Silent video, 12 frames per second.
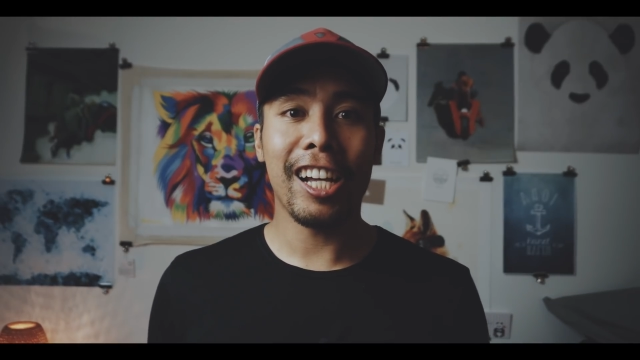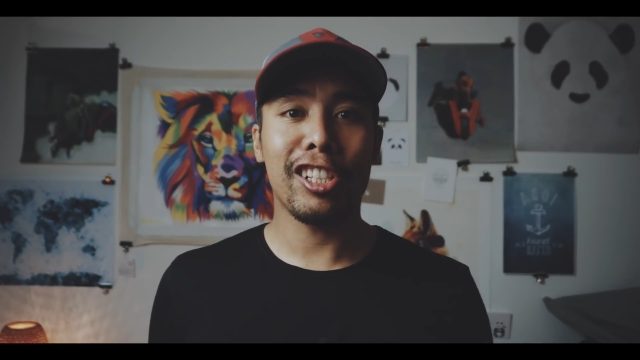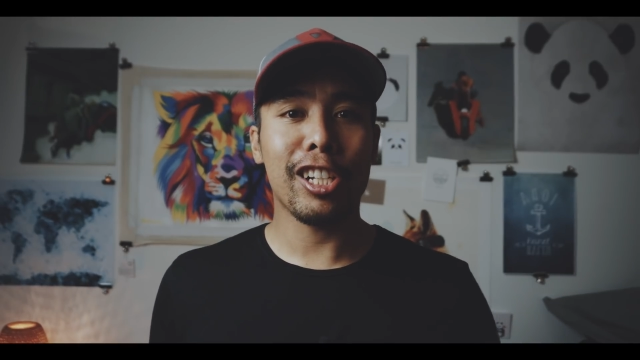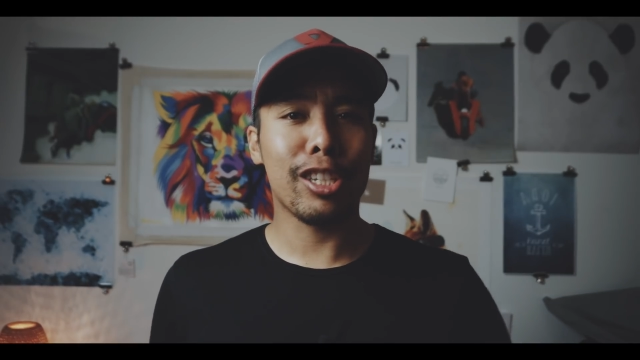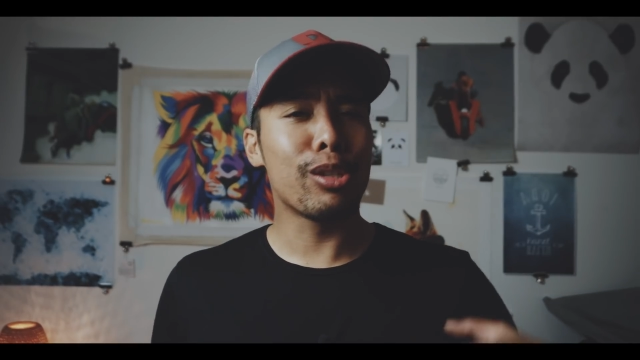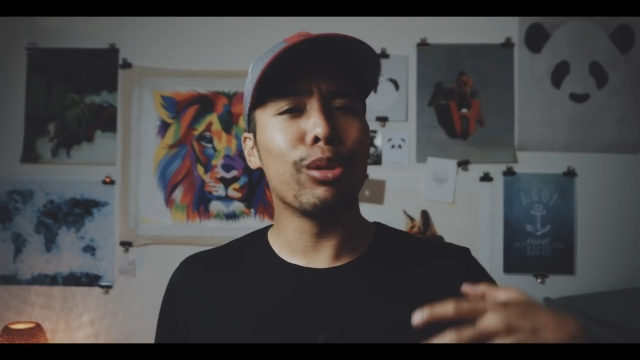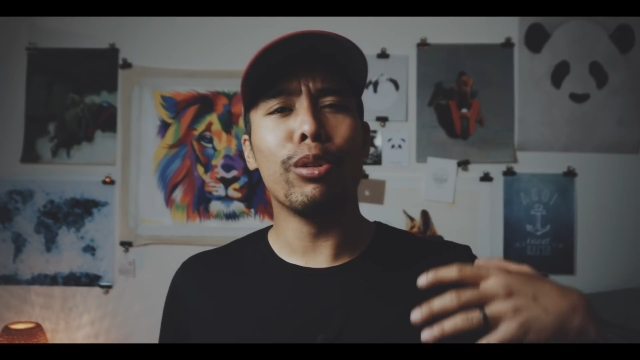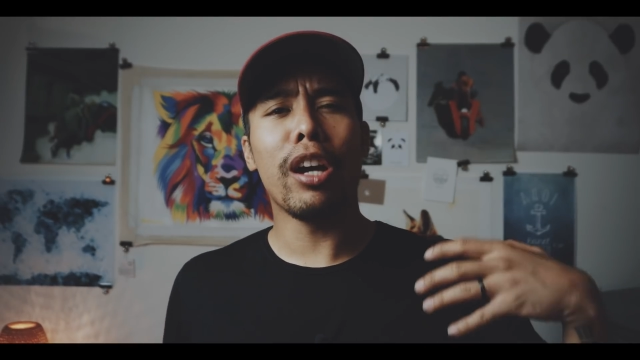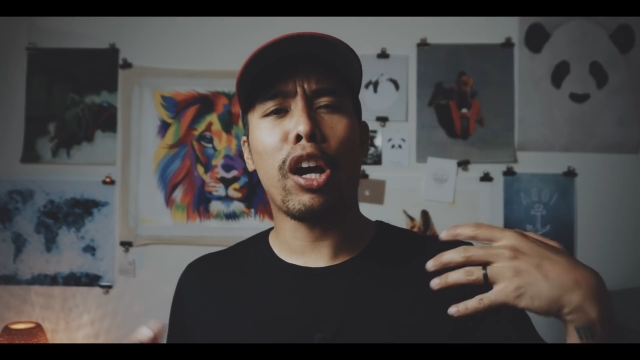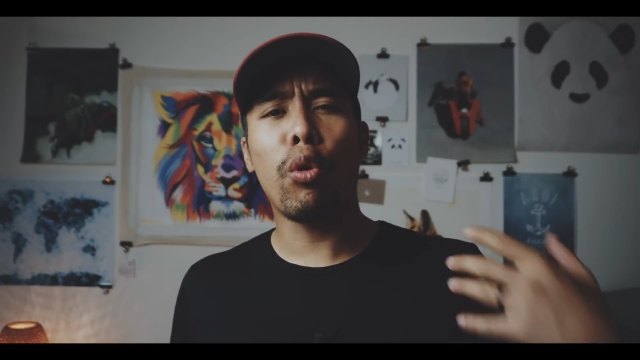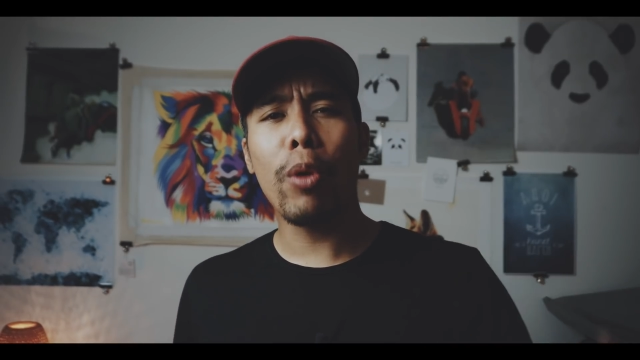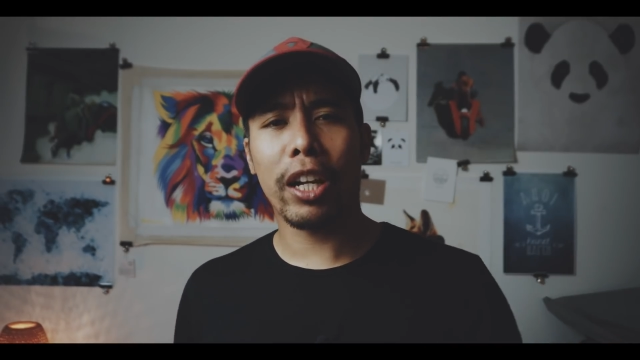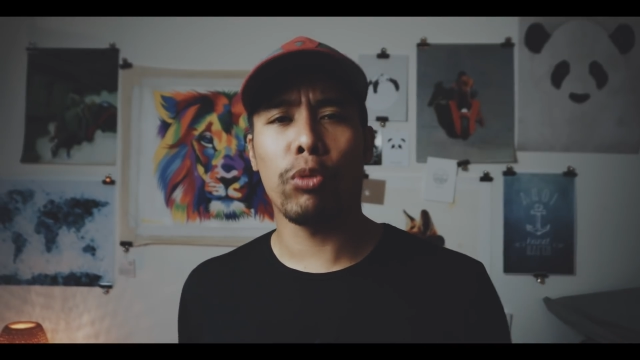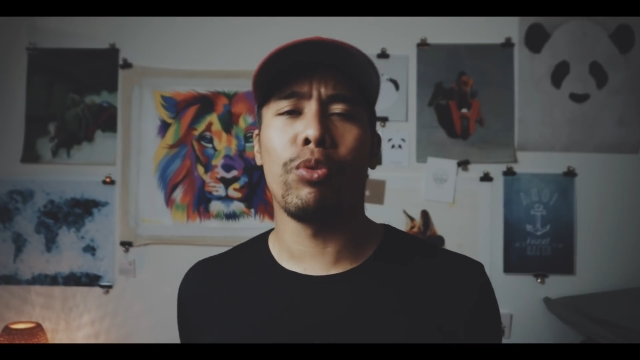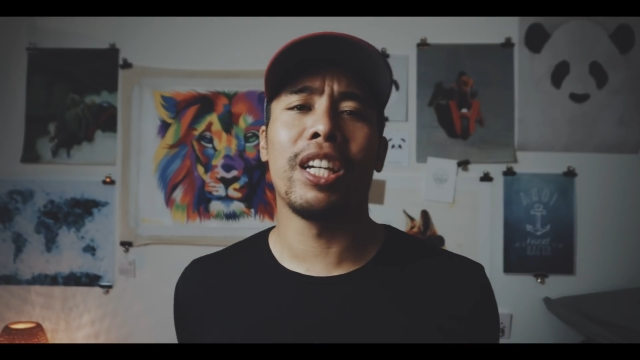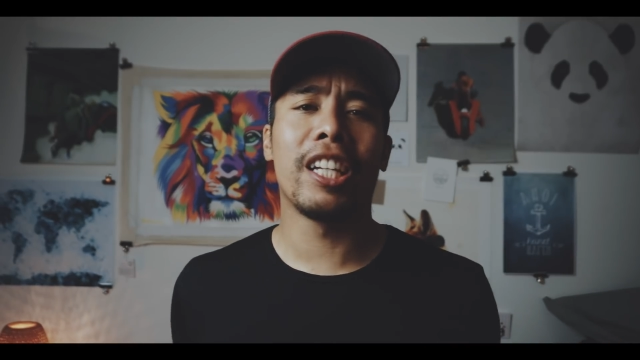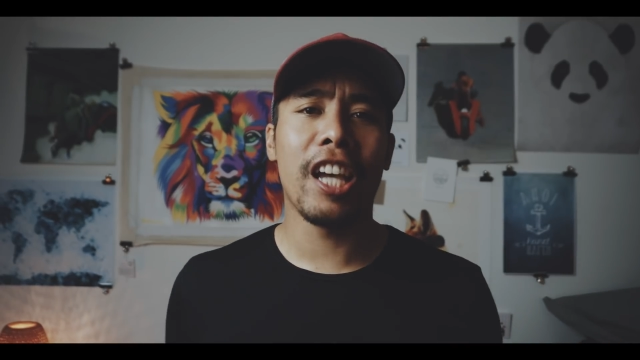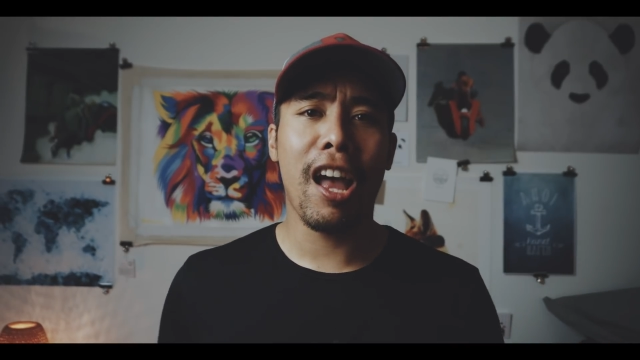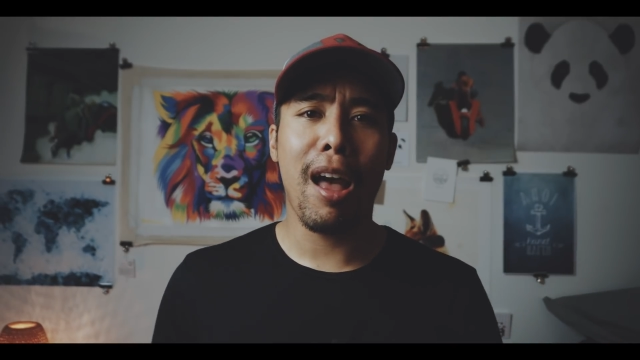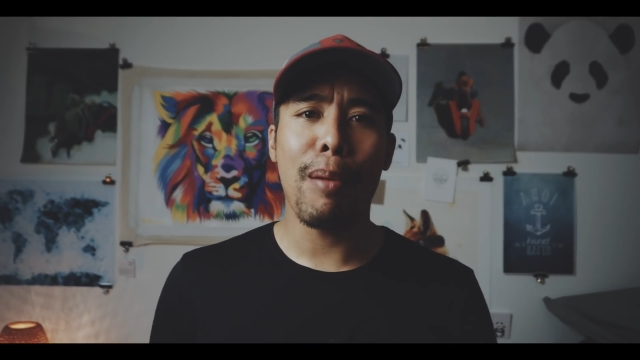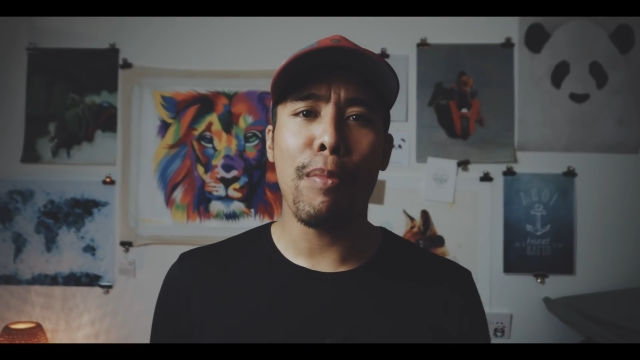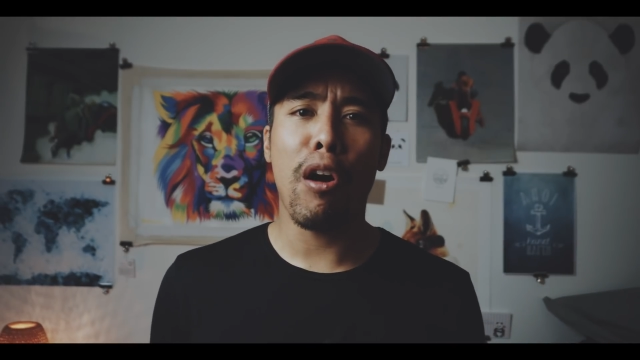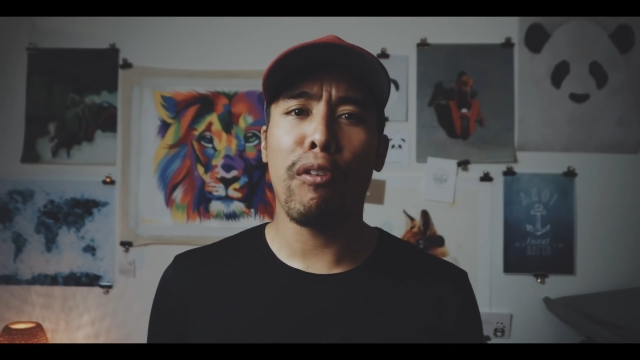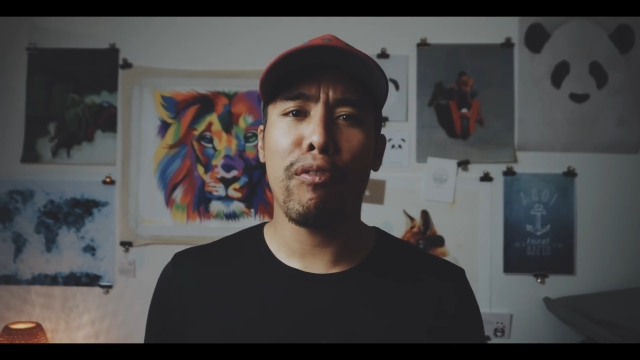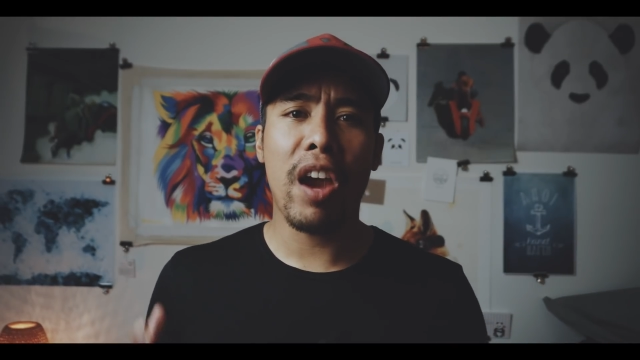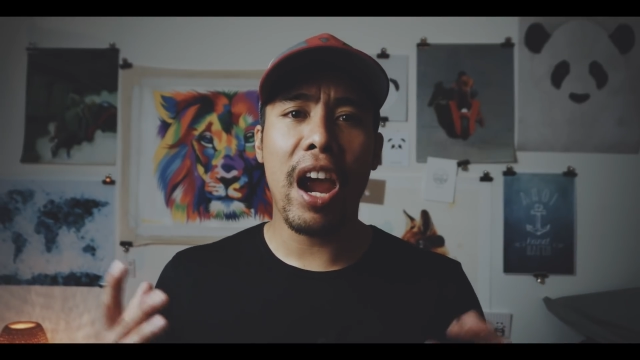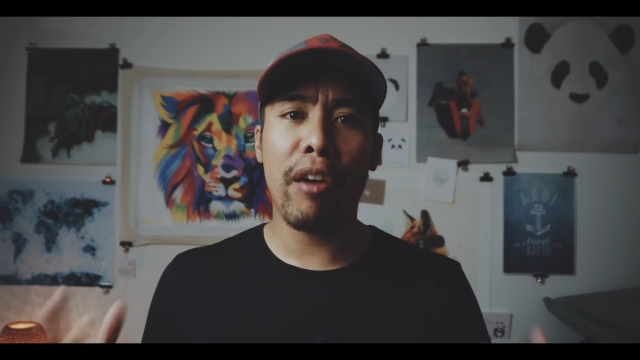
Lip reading: I just do a quick recap of